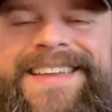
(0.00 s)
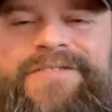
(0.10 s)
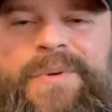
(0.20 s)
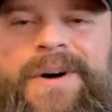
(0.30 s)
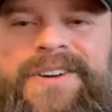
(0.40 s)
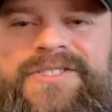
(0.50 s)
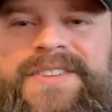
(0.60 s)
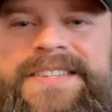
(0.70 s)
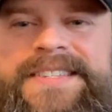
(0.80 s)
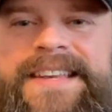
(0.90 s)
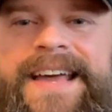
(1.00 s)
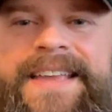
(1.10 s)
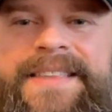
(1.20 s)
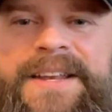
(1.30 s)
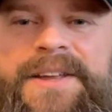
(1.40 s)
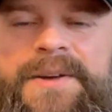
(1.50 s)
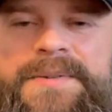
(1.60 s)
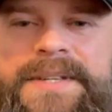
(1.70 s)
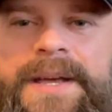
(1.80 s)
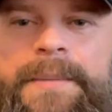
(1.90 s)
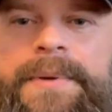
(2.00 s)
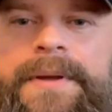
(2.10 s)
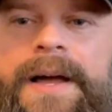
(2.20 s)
If you watch this the night that it goes up.